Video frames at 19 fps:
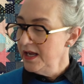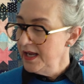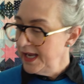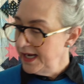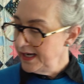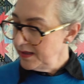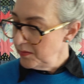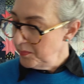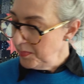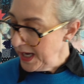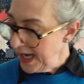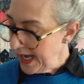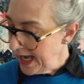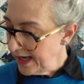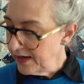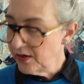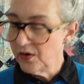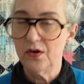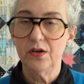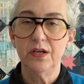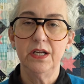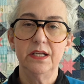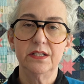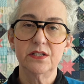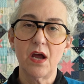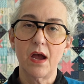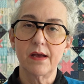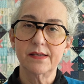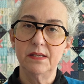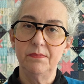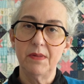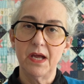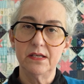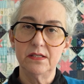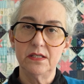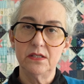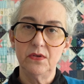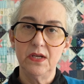And in the pattern, it talks
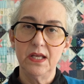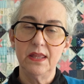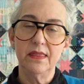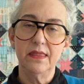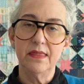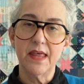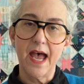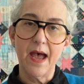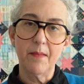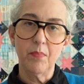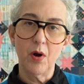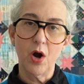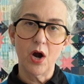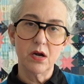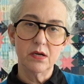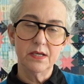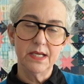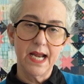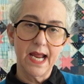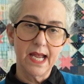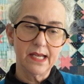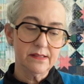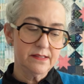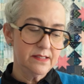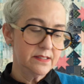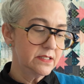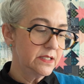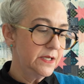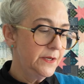about doing that part next.